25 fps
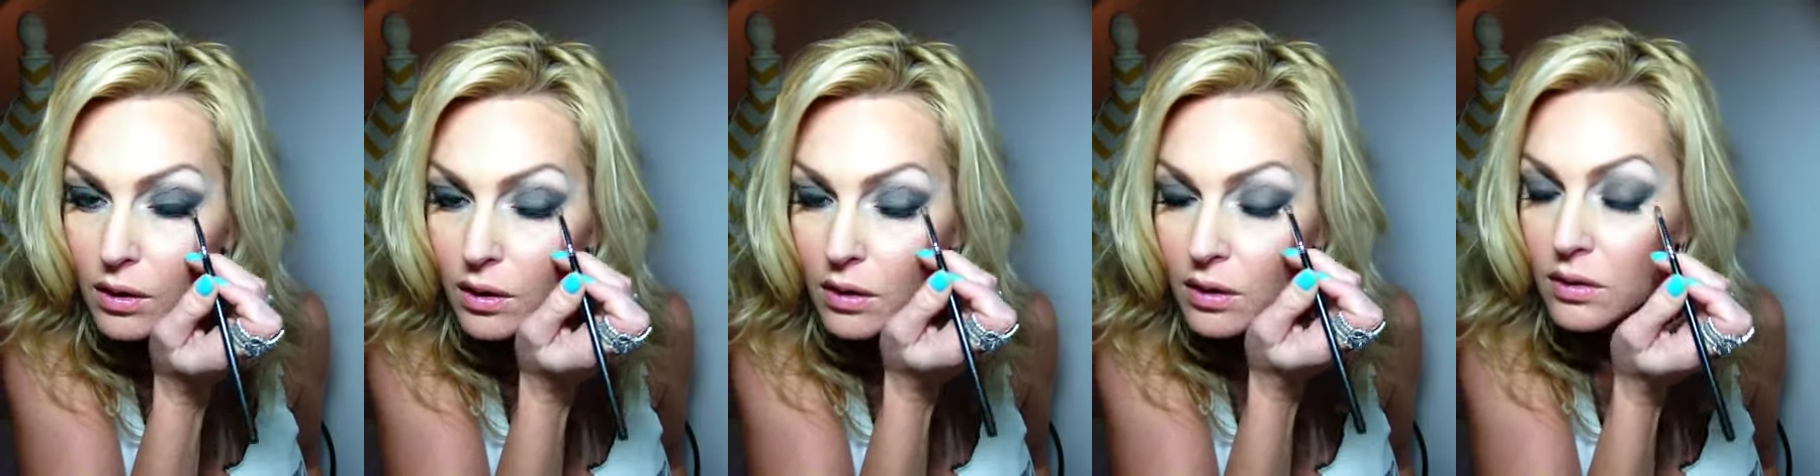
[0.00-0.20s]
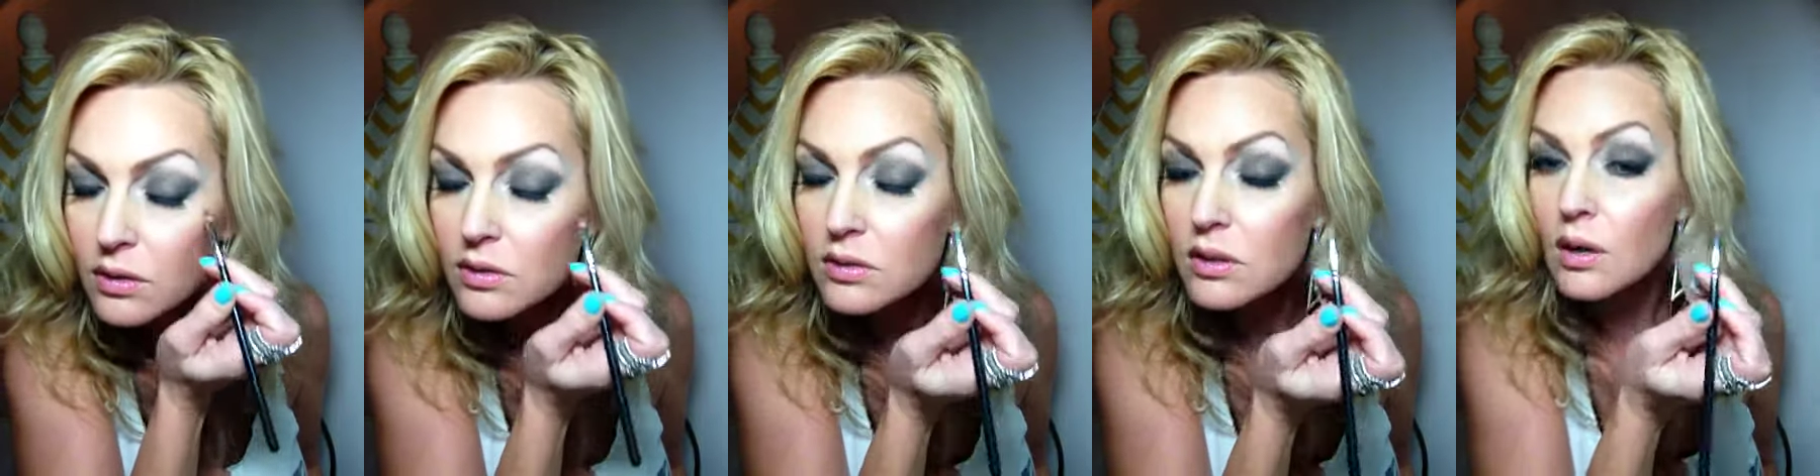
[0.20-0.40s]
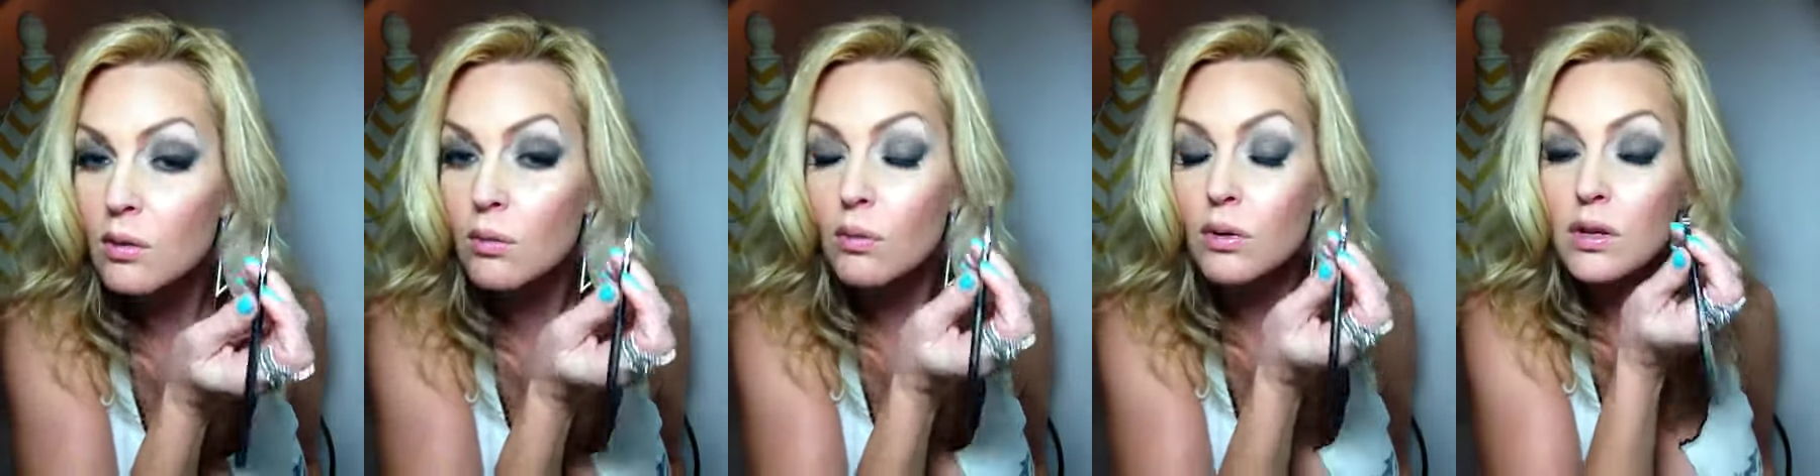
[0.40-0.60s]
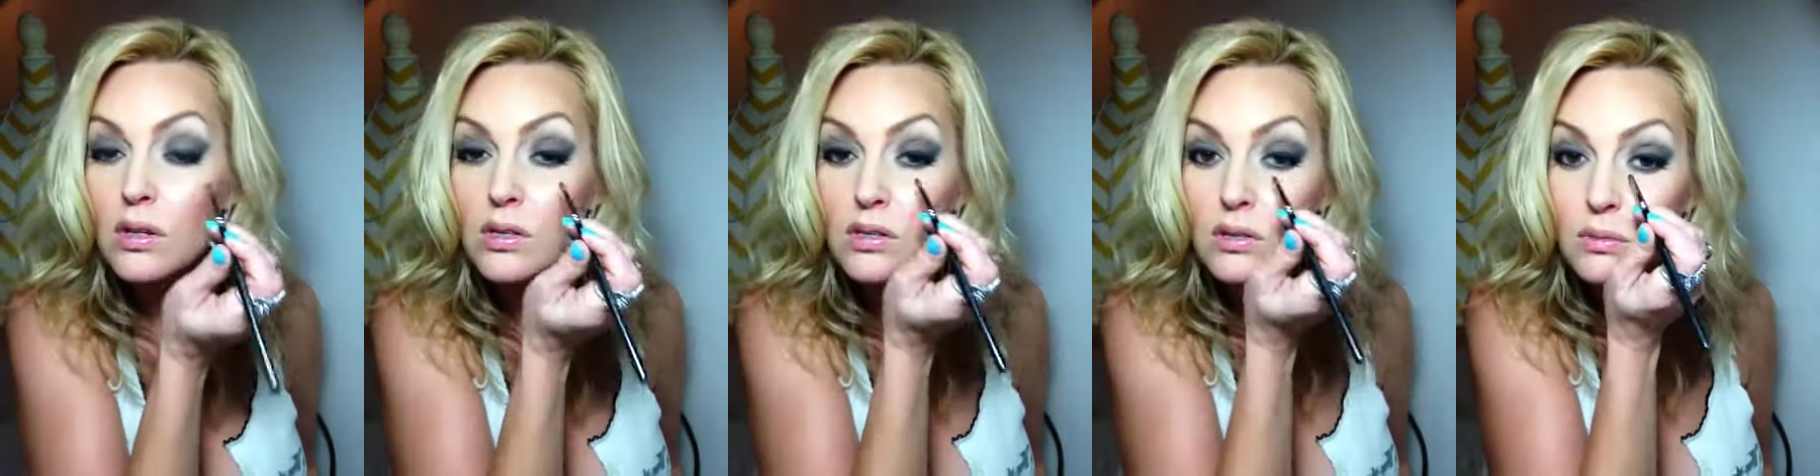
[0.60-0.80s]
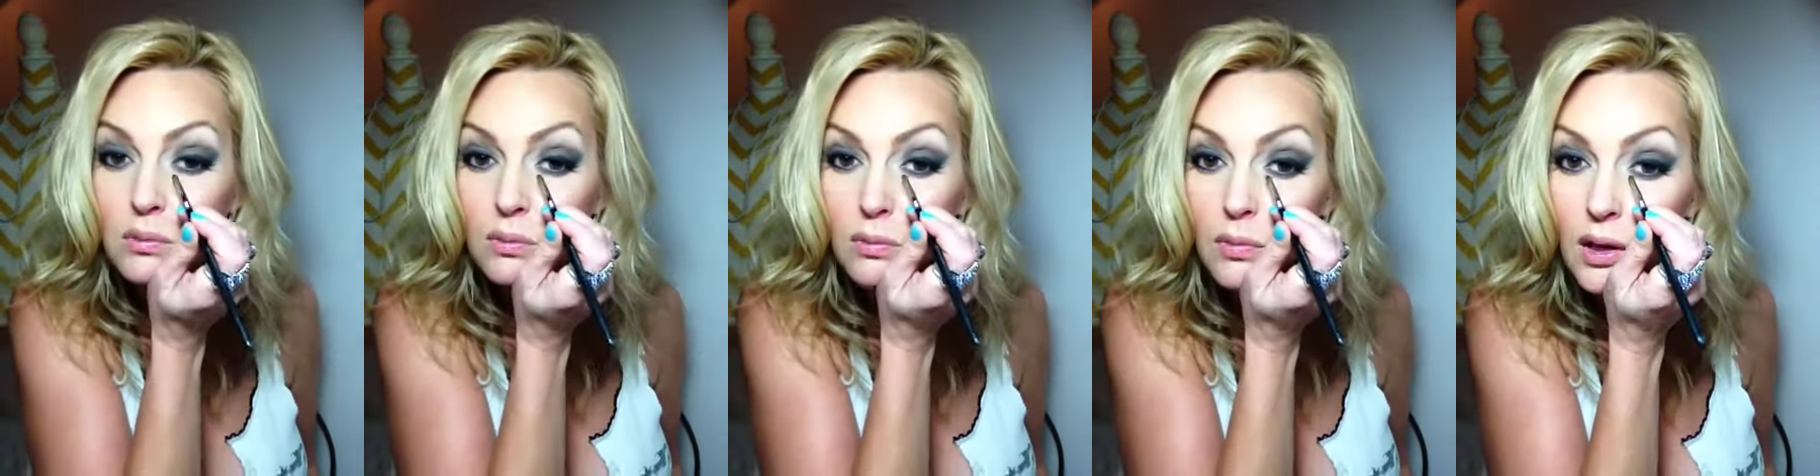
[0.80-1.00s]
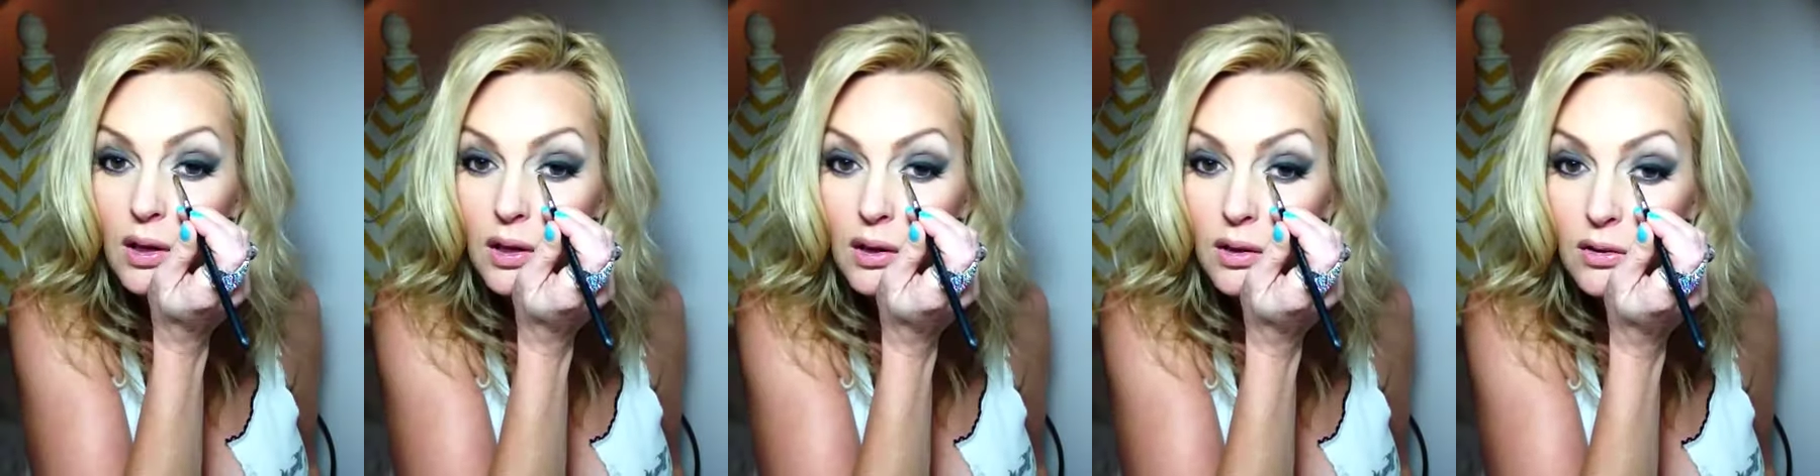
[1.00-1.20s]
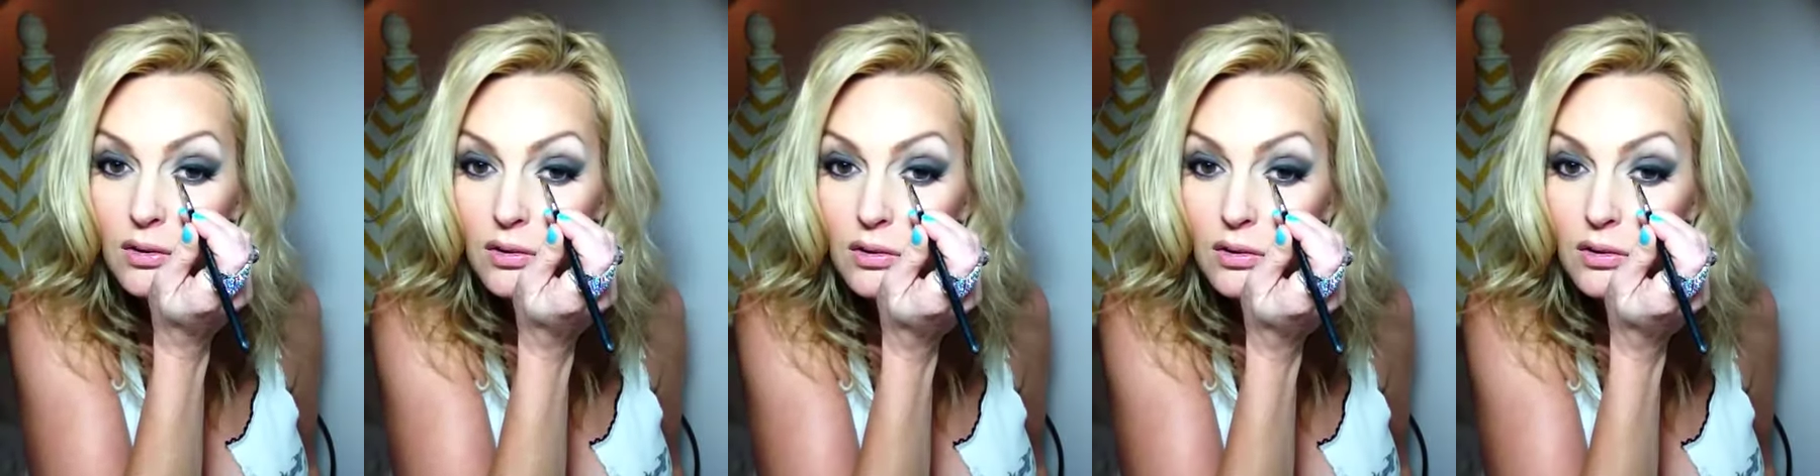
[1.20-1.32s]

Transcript: because they really had a